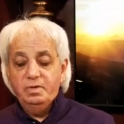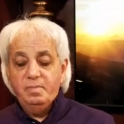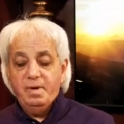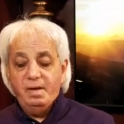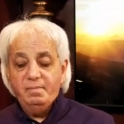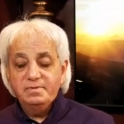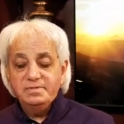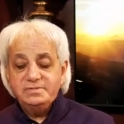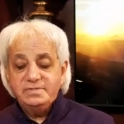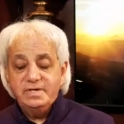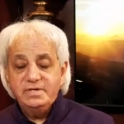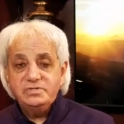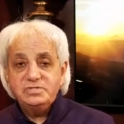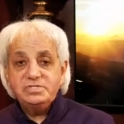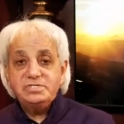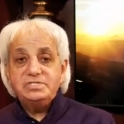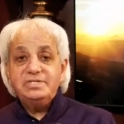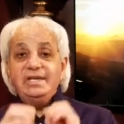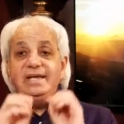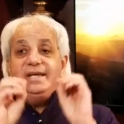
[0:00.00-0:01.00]
the Bible says,
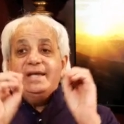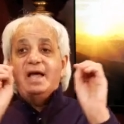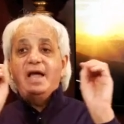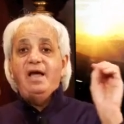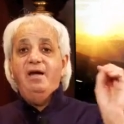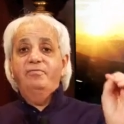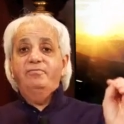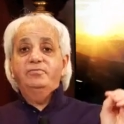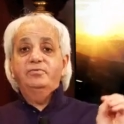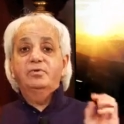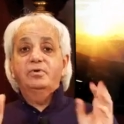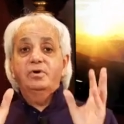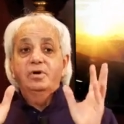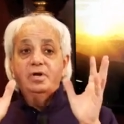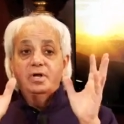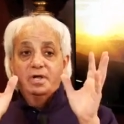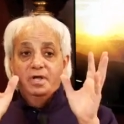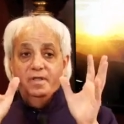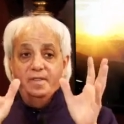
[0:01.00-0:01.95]
seek after